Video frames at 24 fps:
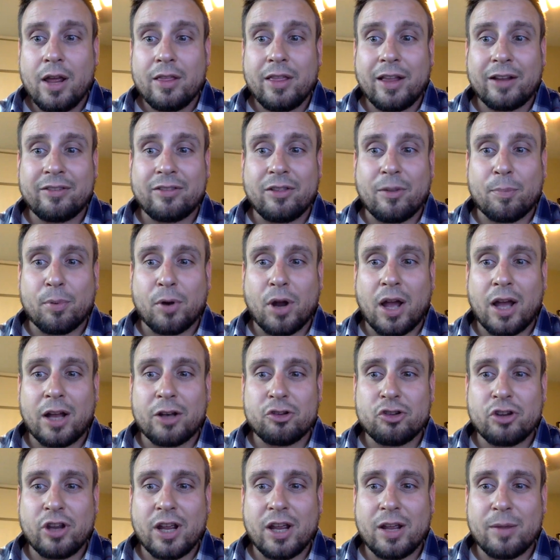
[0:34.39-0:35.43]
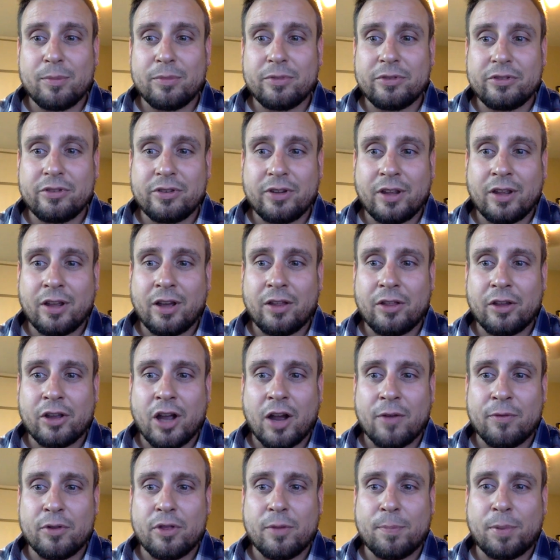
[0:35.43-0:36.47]
That's LeBron James, the
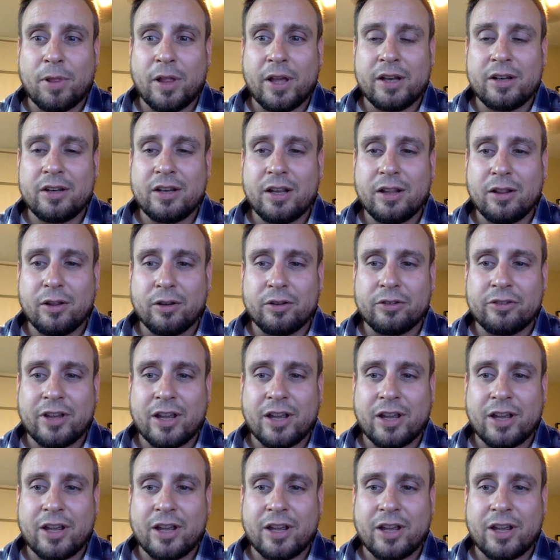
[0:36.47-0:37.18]
cover of the Plain Dealer,